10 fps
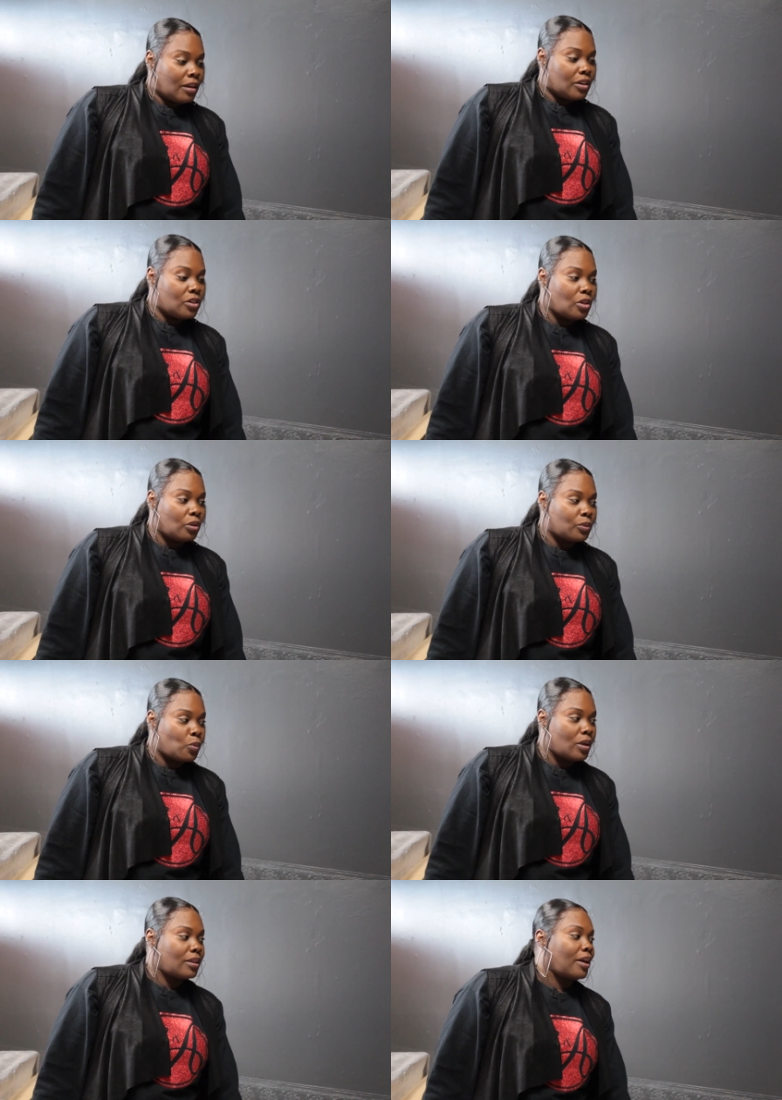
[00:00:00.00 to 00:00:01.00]
You know, the
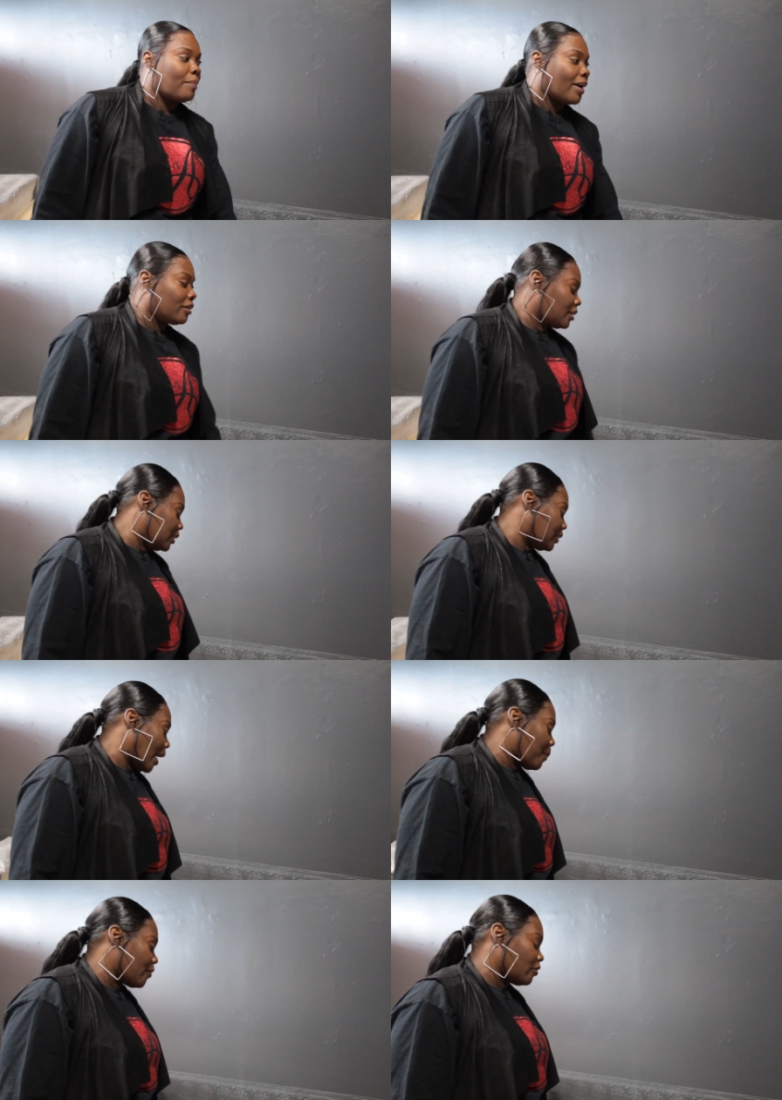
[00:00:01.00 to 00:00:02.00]
one thing about this
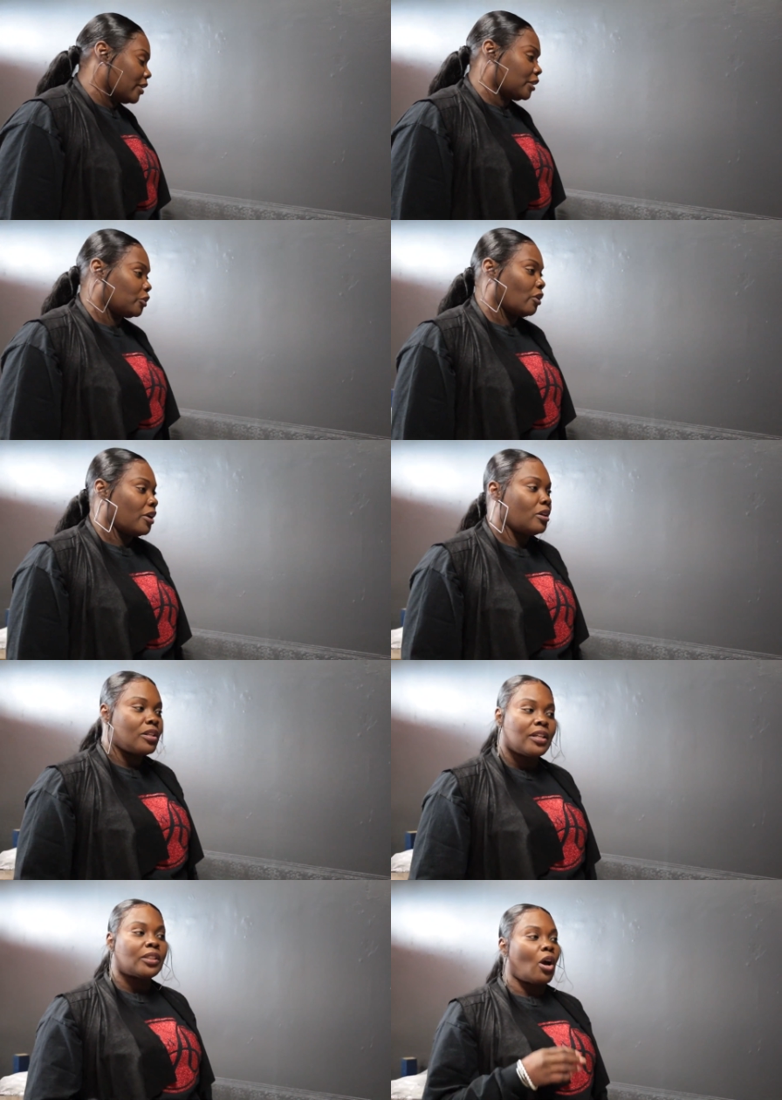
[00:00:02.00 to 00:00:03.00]
type of a restaurant,
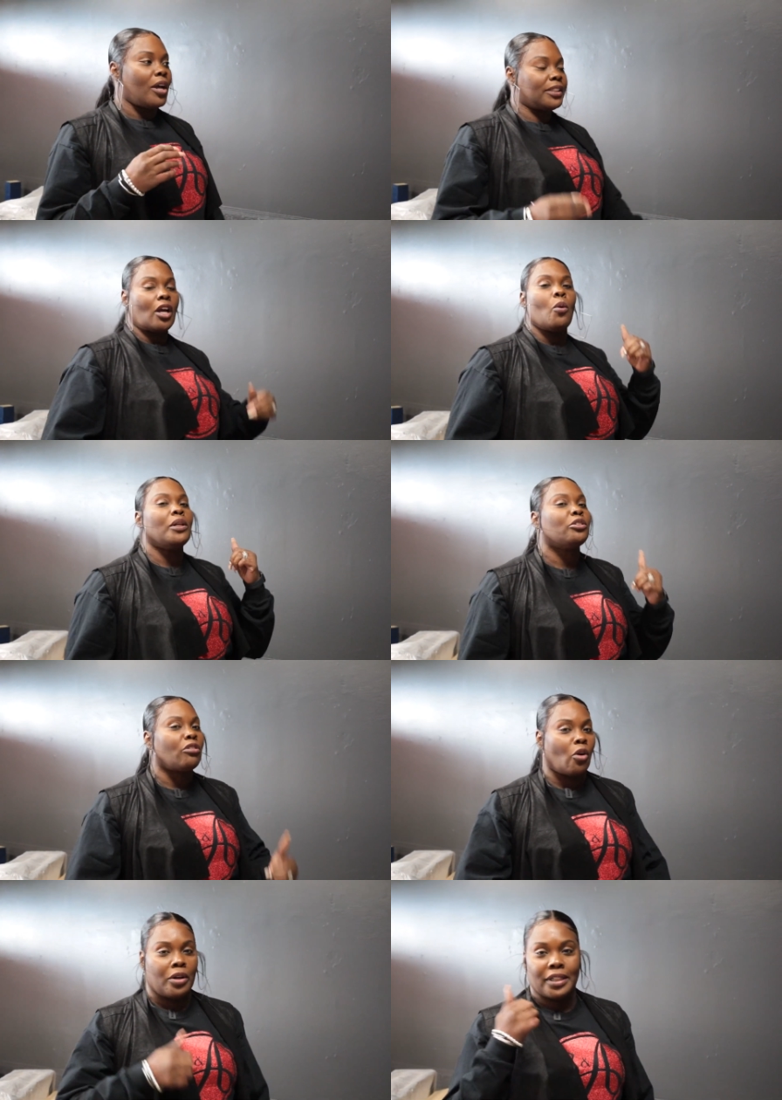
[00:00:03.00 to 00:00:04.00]
it's always
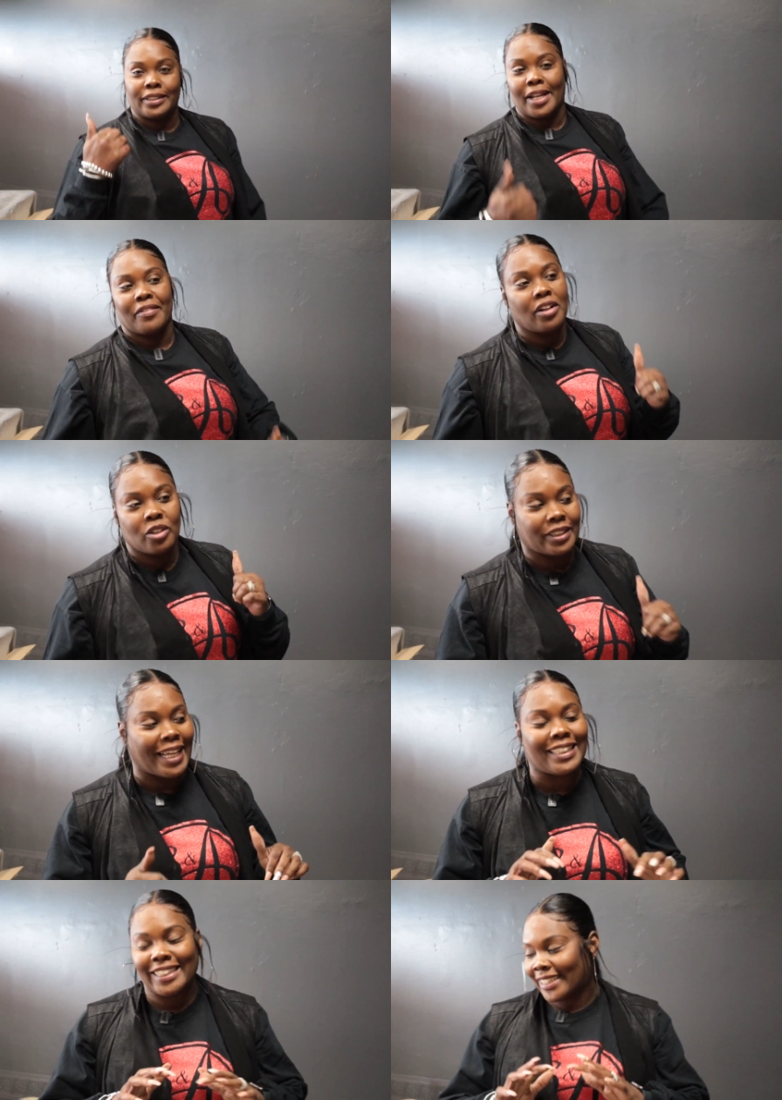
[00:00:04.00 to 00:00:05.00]
growing. It's never gonna
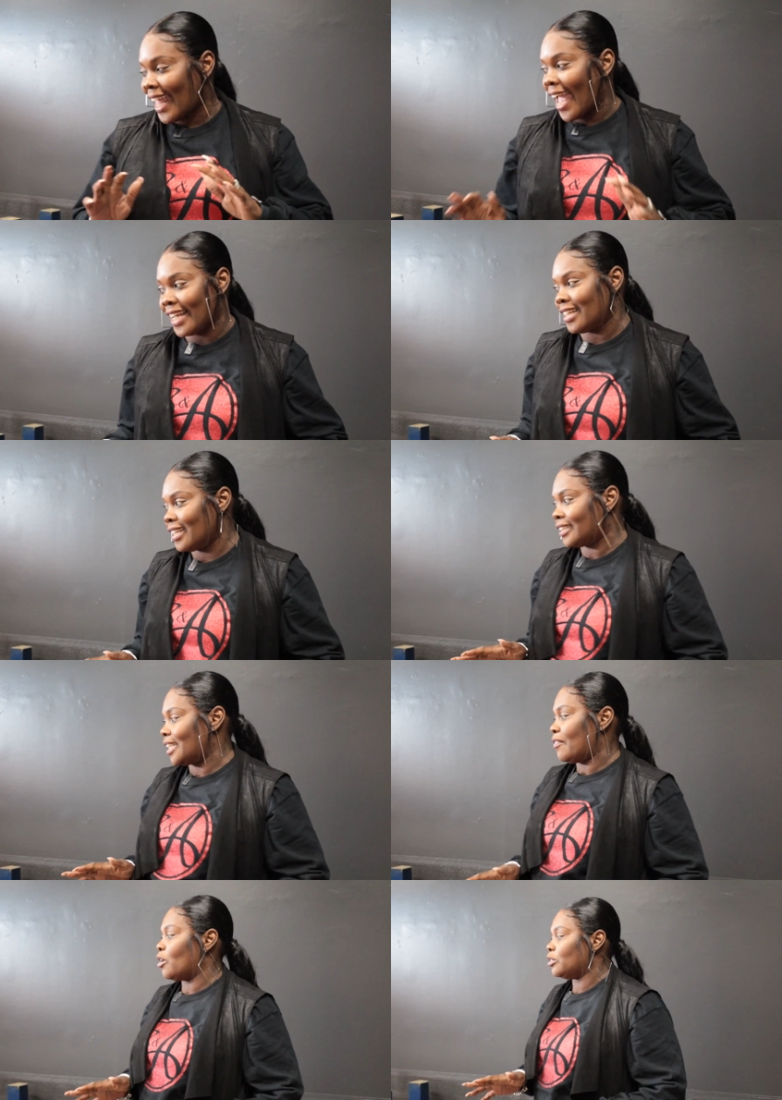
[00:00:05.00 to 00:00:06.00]
stay stagnant. It's
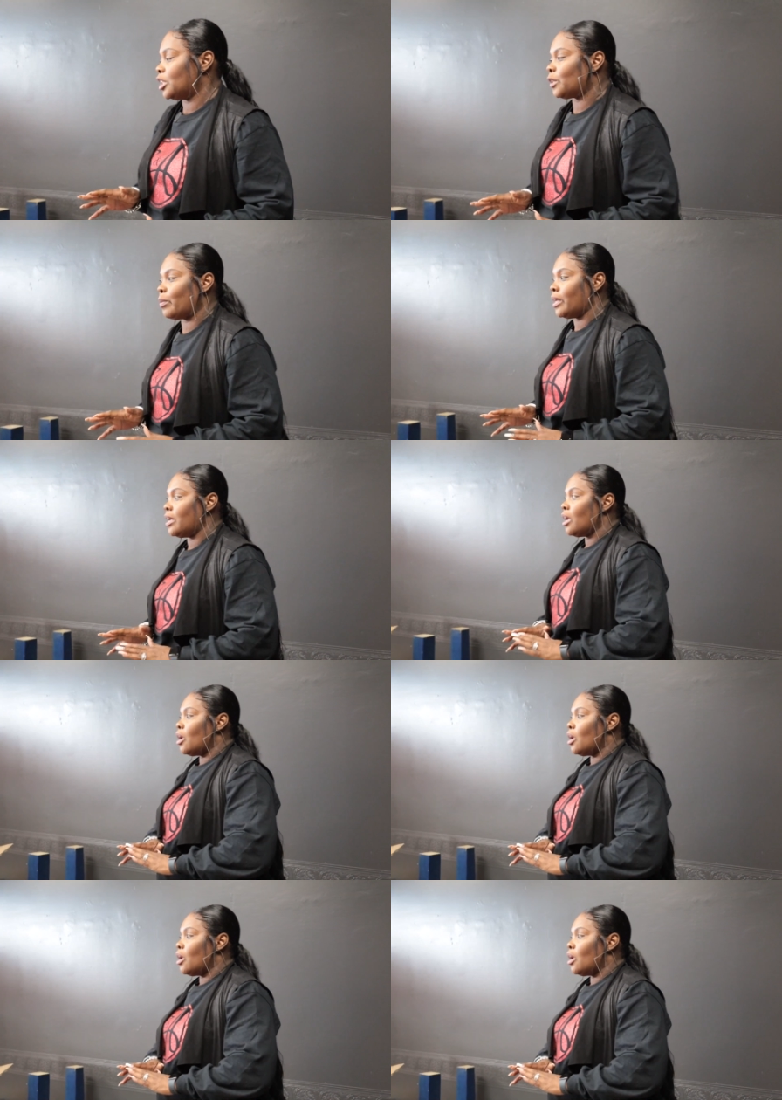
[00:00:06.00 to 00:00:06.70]
never gonna just be